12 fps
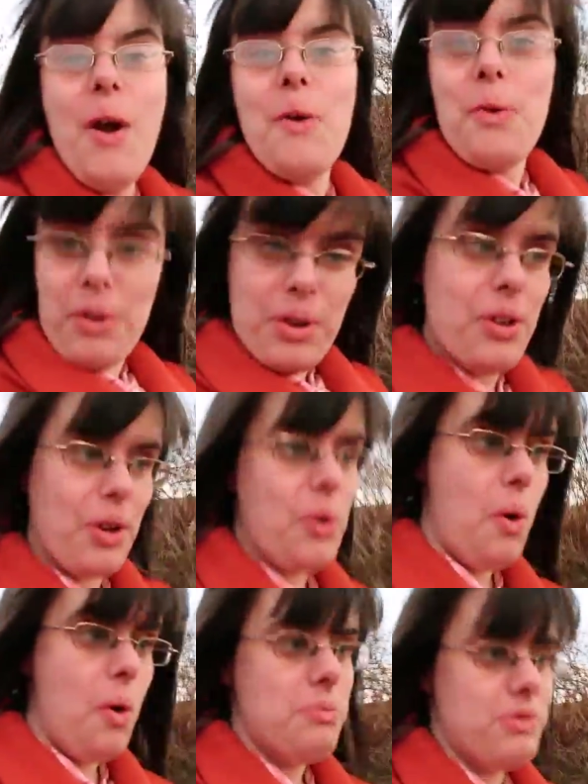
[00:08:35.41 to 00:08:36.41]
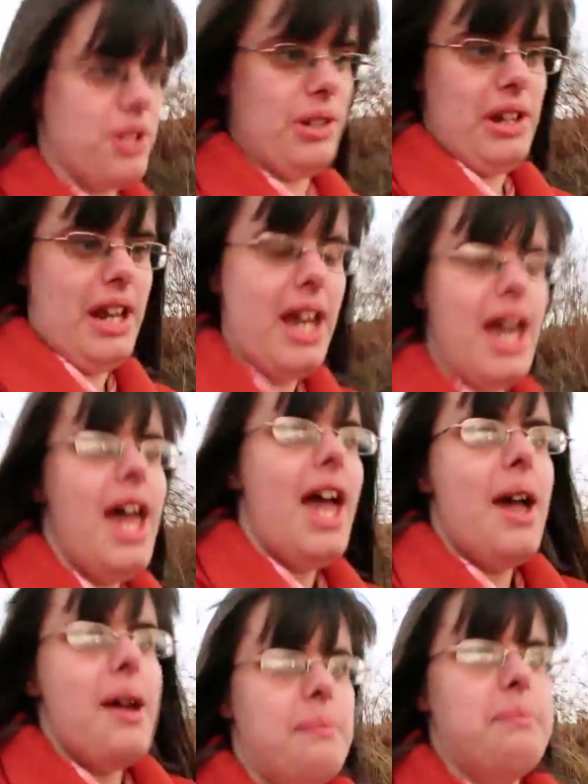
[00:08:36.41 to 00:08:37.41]
we're gonna go home soon
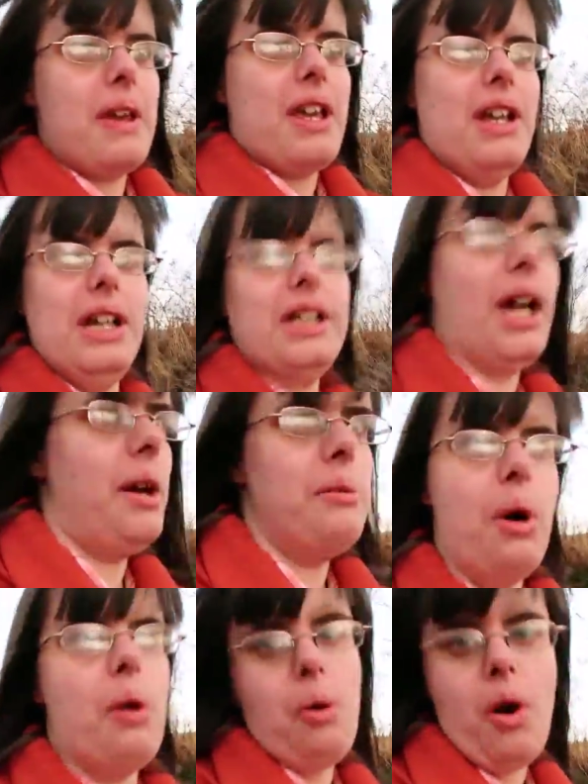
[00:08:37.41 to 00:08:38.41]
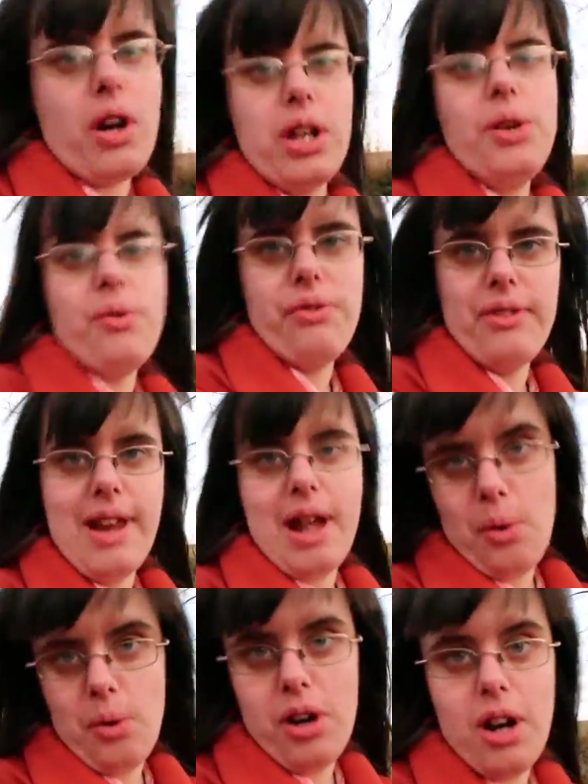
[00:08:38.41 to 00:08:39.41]
because I'm not walking over an
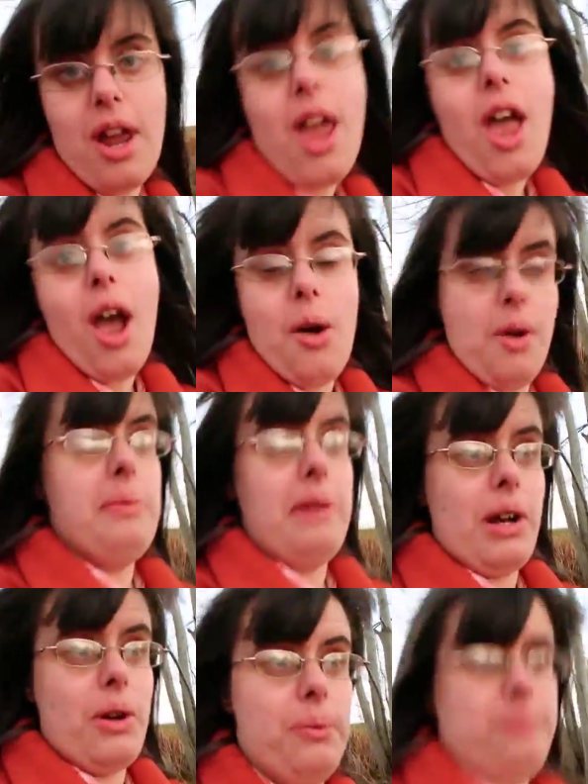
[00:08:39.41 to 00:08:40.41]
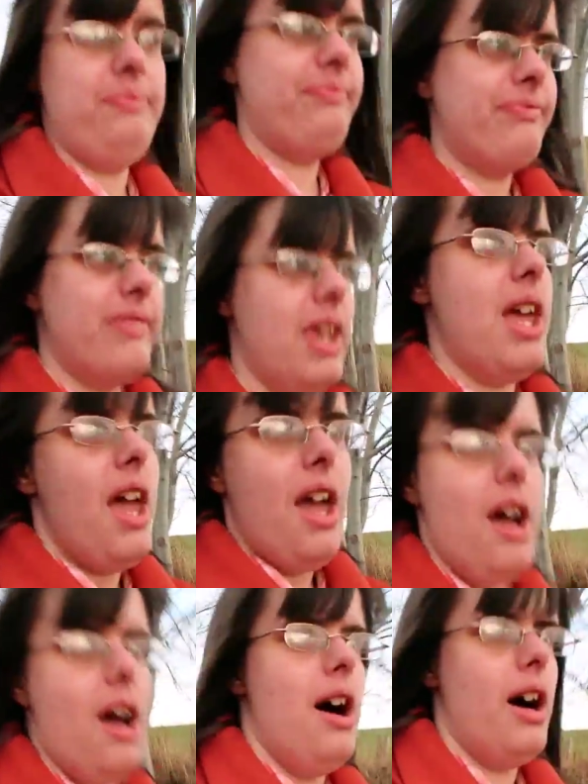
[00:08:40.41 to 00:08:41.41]
hour away back home.
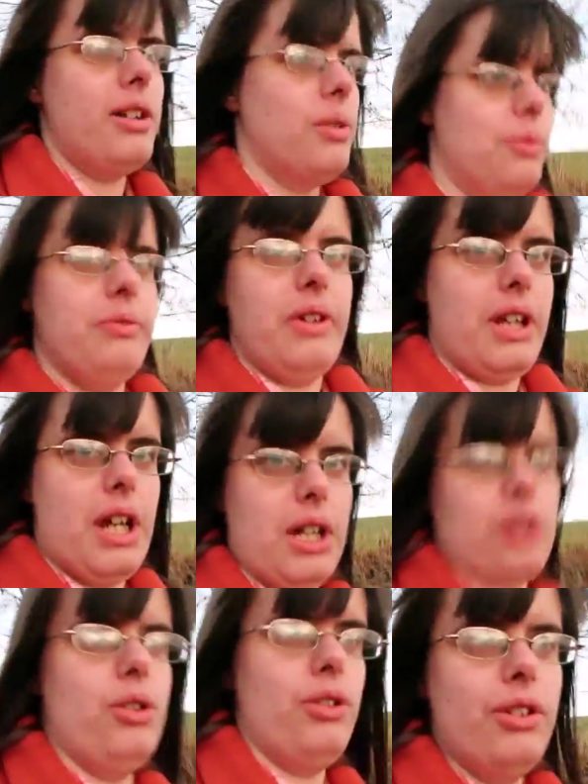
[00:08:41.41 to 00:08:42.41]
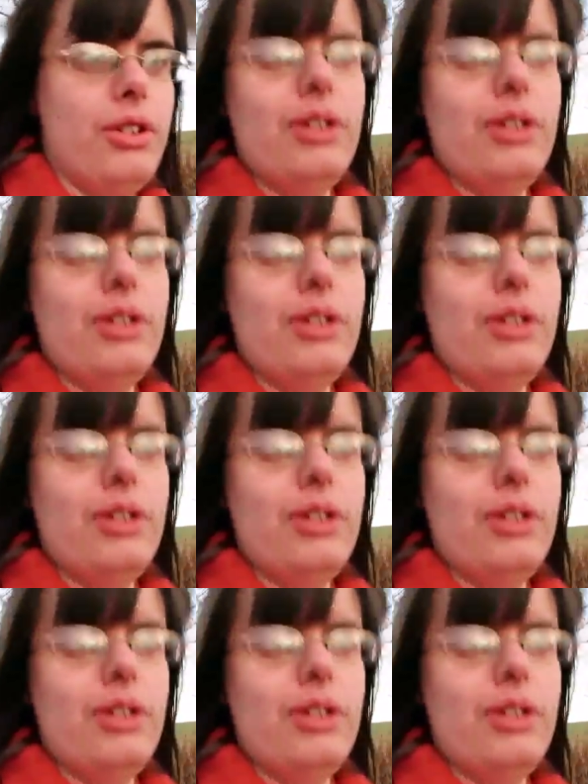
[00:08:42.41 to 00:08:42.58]
I don't think I could.